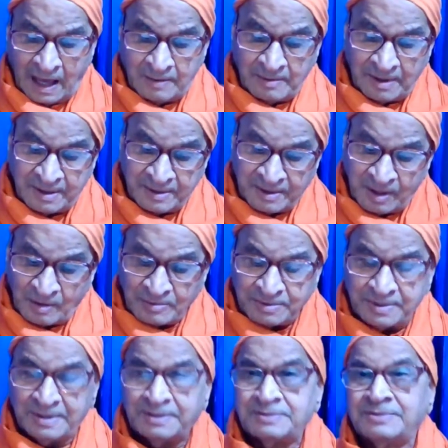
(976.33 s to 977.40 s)
I will
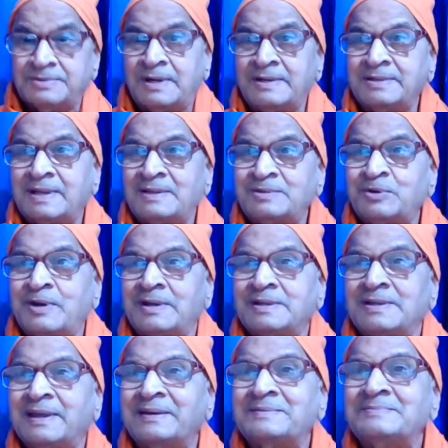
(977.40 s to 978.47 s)
renounce this. That is also a
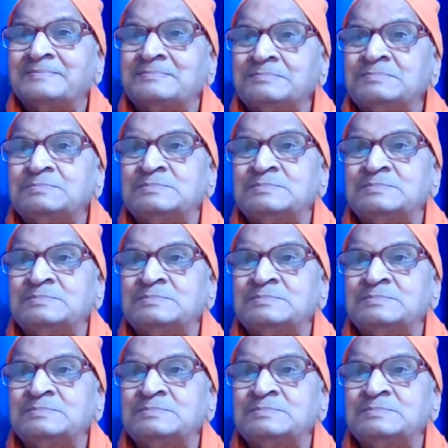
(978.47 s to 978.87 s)
desire.